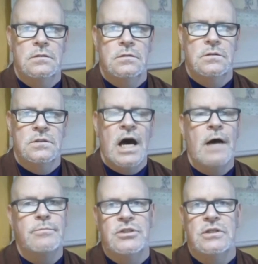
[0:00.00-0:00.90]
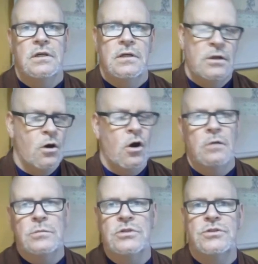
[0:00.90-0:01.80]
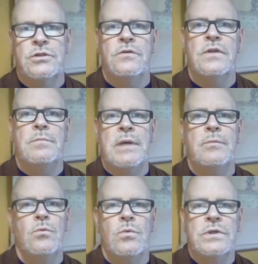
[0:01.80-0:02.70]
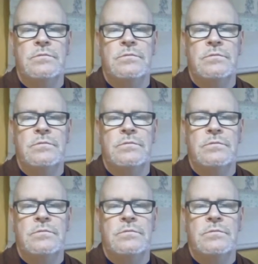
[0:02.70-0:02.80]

tops and armor, so that people would,